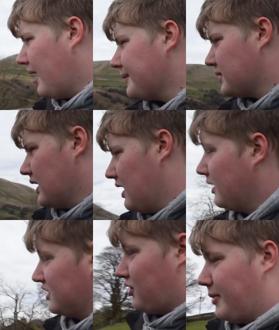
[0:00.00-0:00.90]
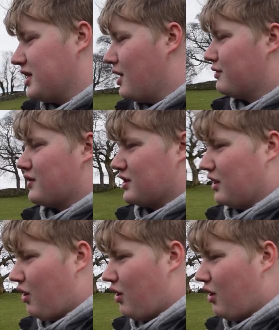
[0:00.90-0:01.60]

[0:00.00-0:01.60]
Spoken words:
It's not been used for so